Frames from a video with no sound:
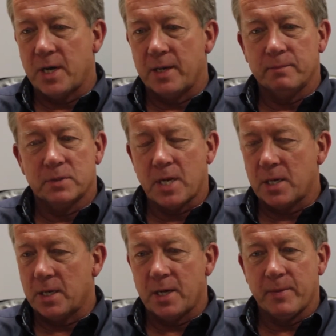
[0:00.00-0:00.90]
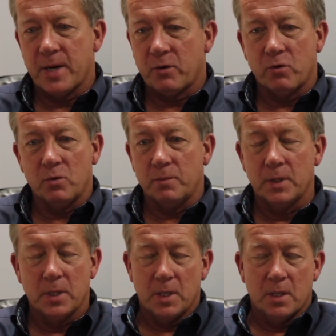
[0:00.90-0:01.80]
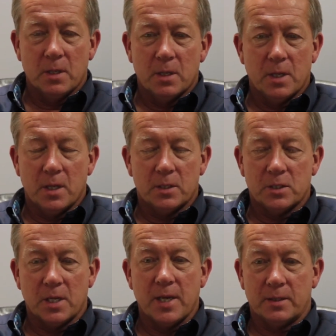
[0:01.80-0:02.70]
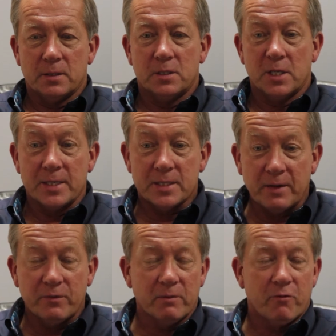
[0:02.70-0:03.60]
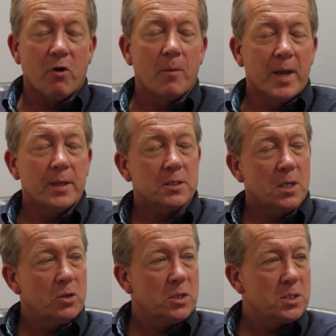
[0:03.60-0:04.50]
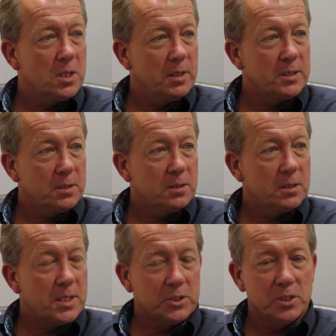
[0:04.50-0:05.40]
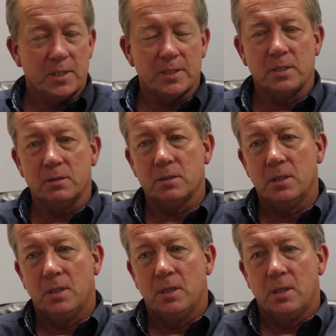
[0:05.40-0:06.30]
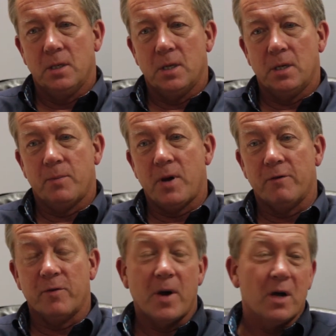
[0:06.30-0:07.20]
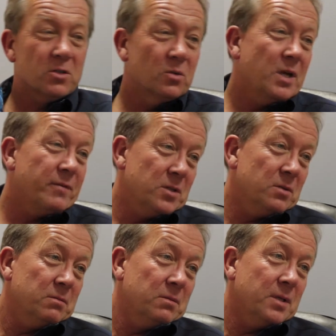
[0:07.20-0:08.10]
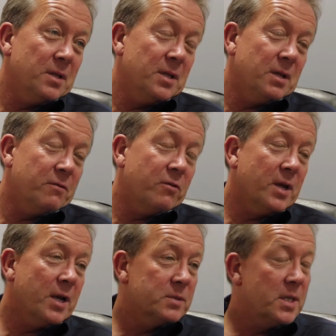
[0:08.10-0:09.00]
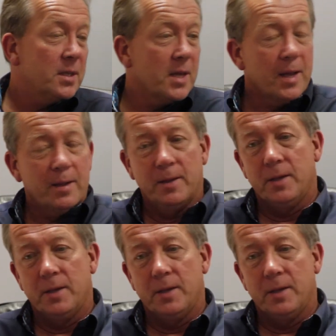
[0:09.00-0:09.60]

game, second game in that group, to get something from it, so you're still in touching distance. And apart from Arsenal, the other two, the three clubs did that.